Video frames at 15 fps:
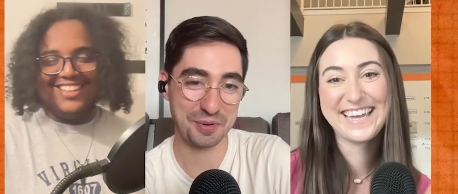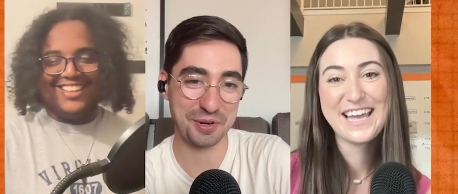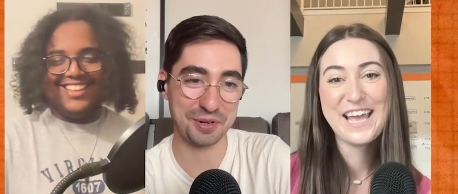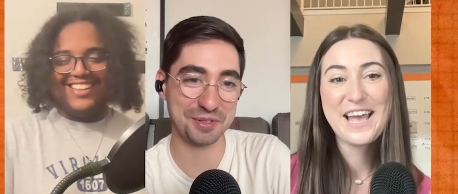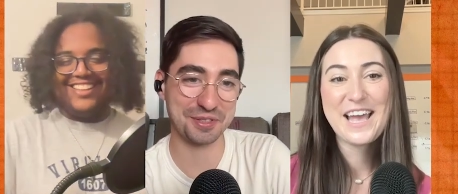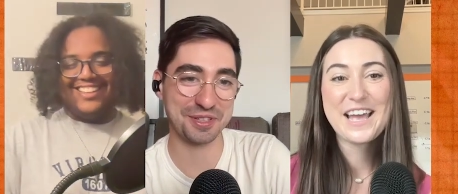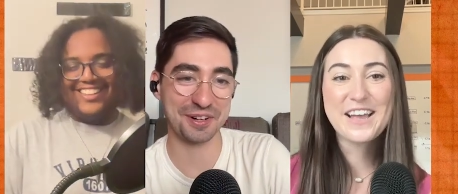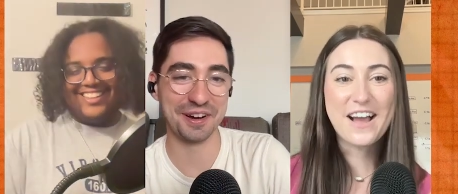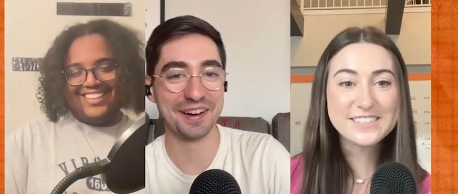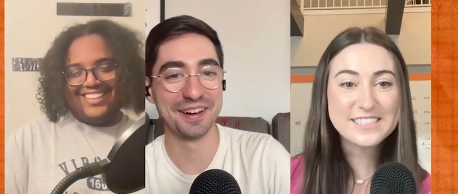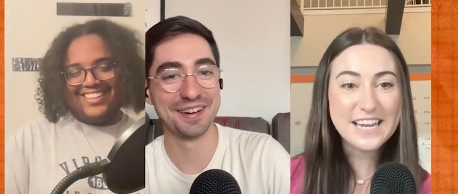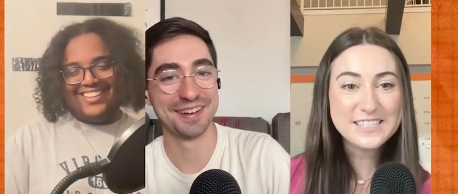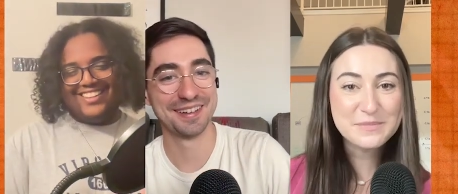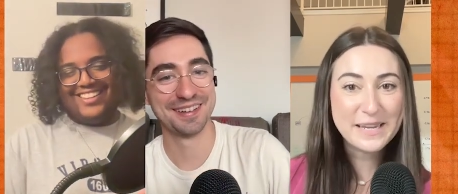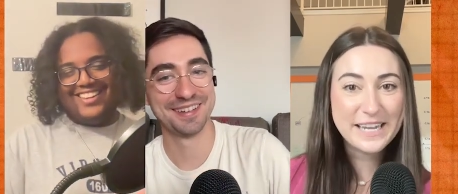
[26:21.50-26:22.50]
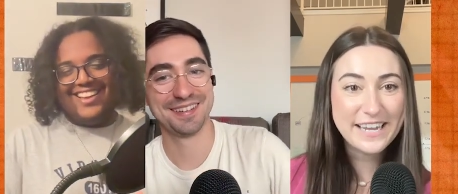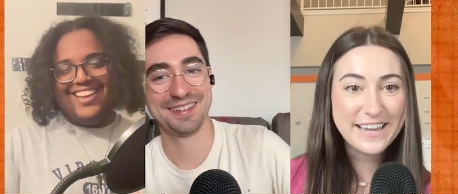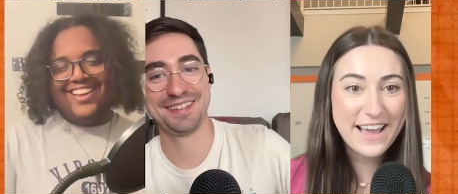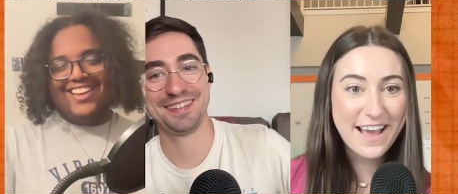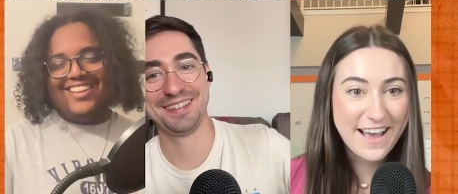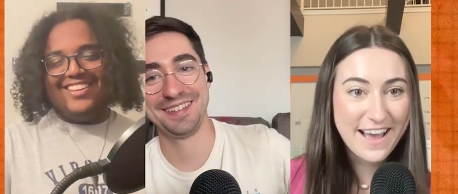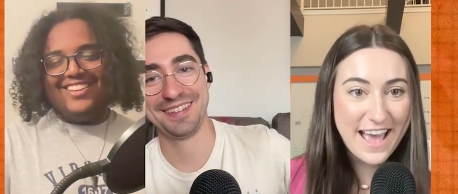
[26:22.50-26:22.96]
Speaker 1: Producer. Contact
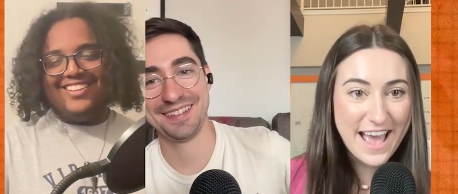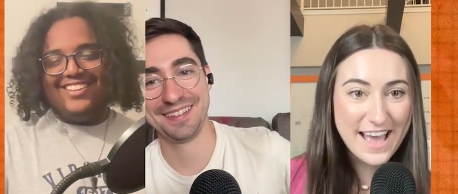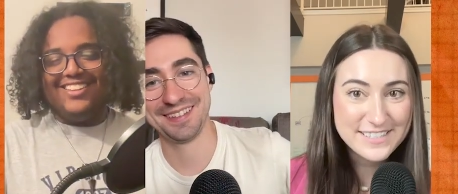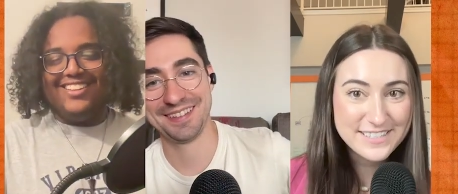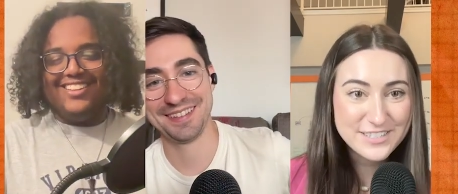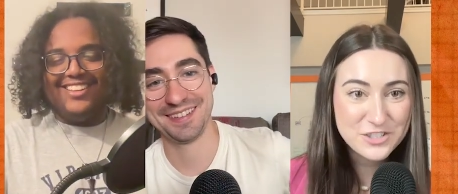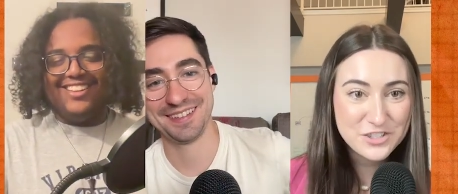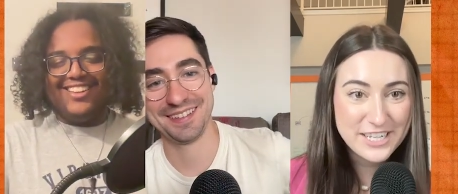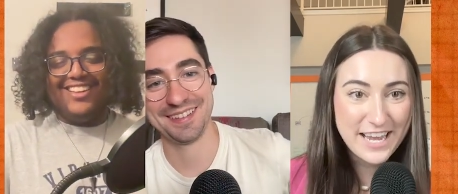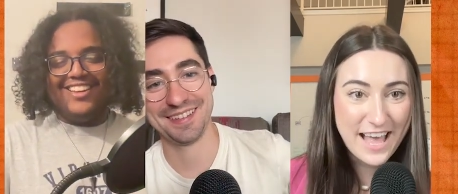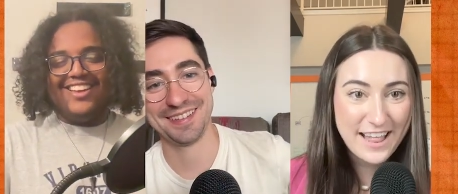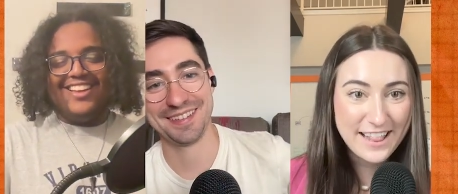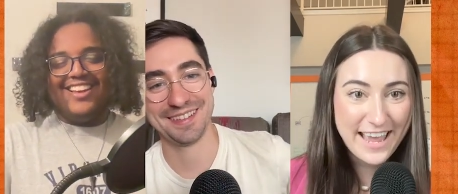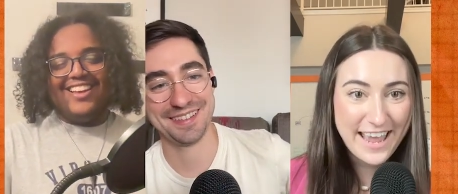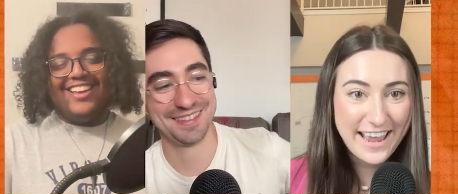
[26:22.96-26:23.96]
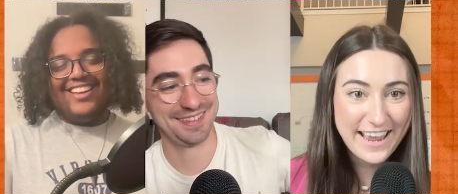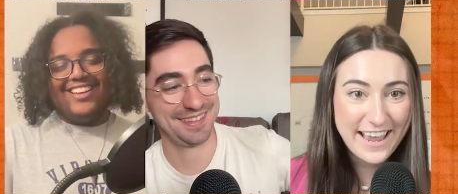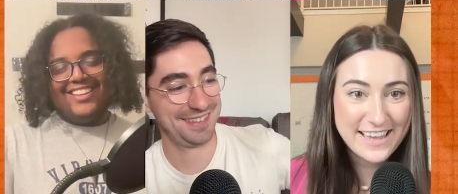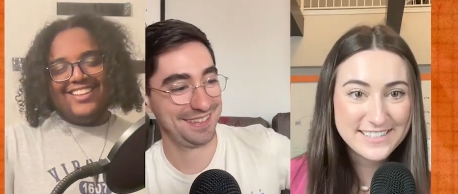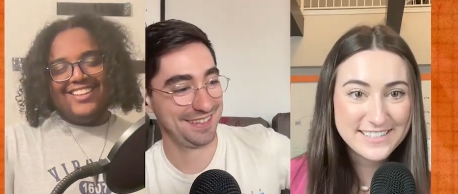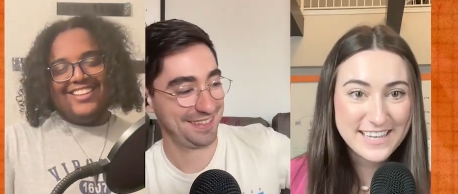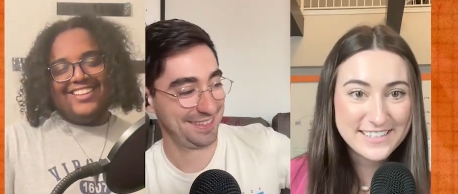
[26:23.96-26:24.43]
Speaker 2: me, uh,
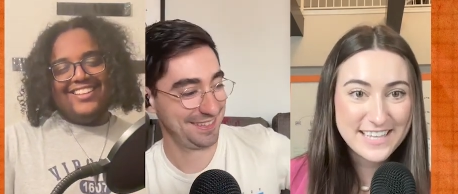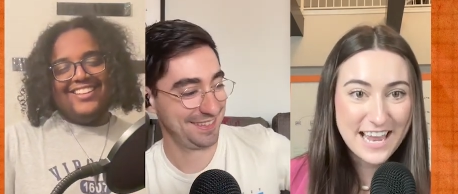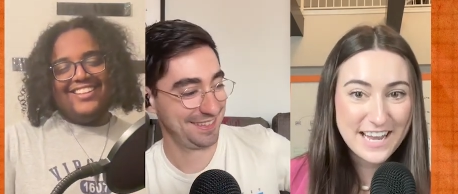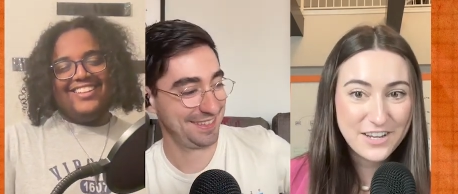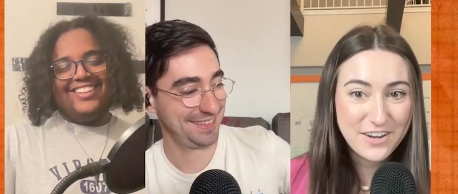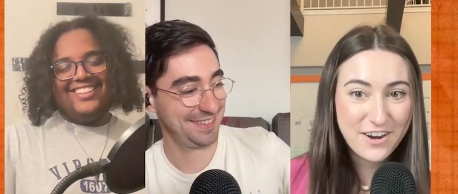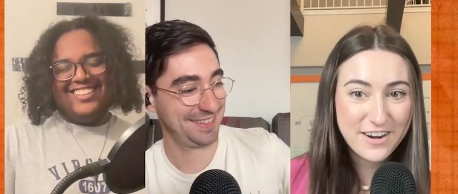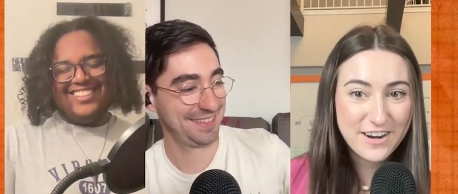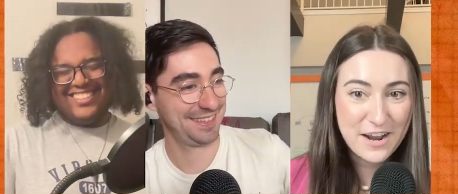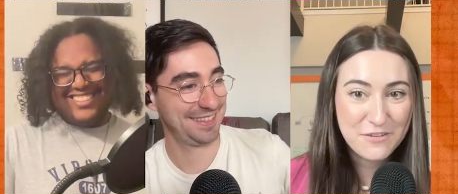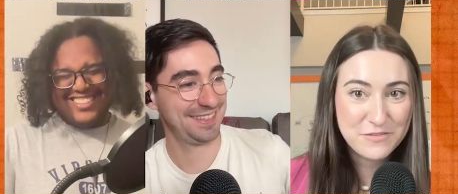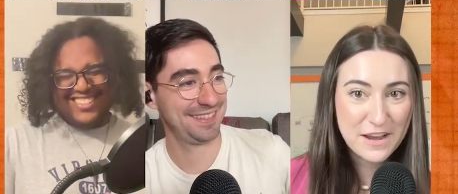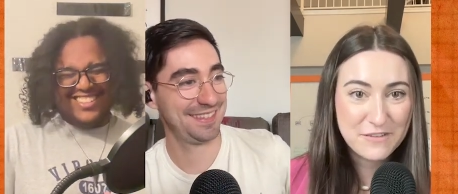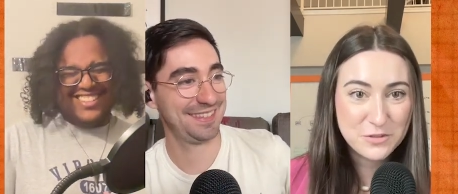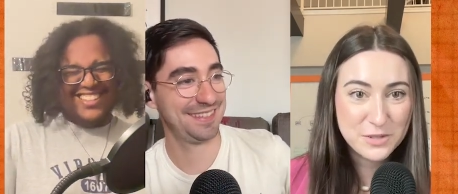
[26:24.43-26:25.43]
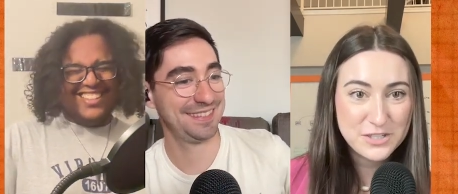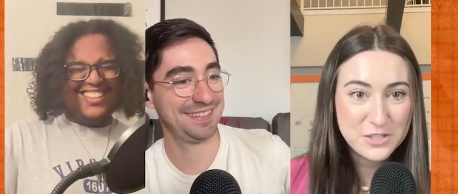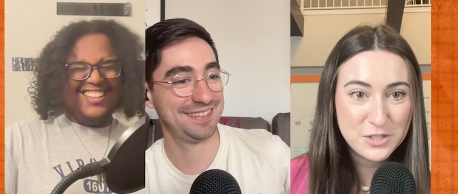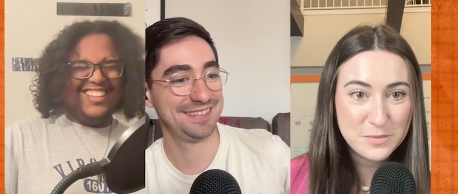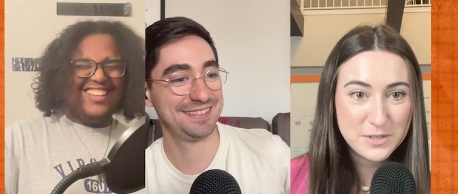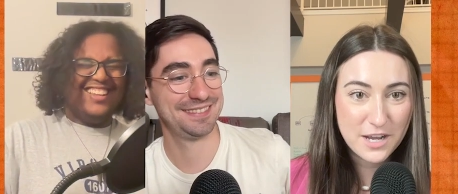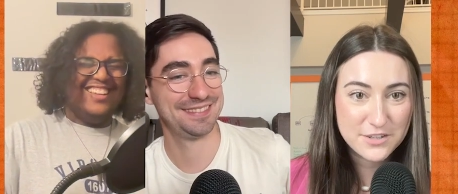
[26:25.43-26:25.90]
S-G-L-A-S-S-N-E-R at
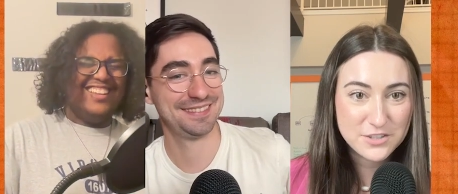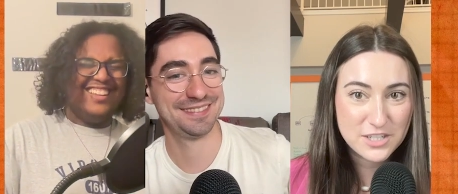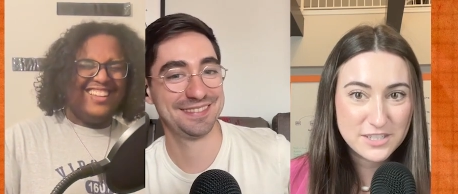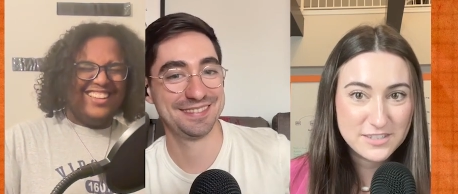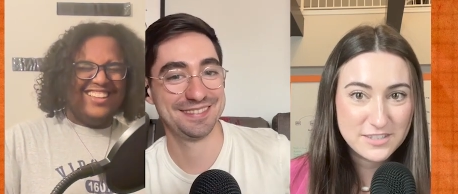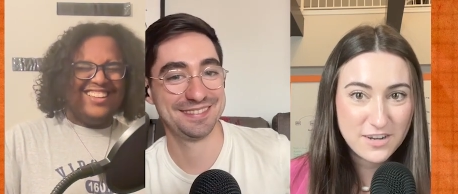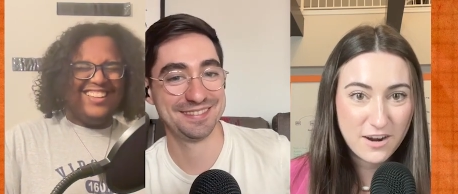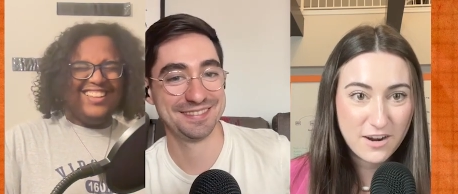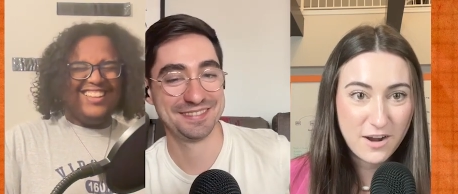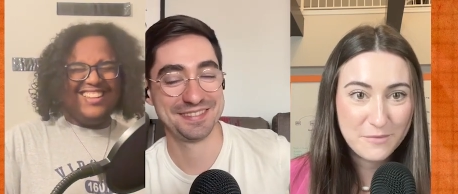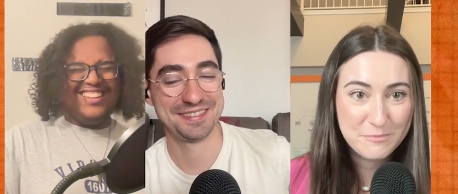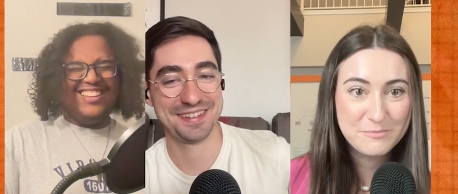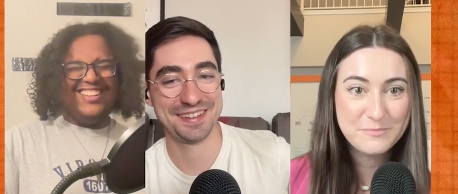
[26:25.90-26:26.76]
522productions.com.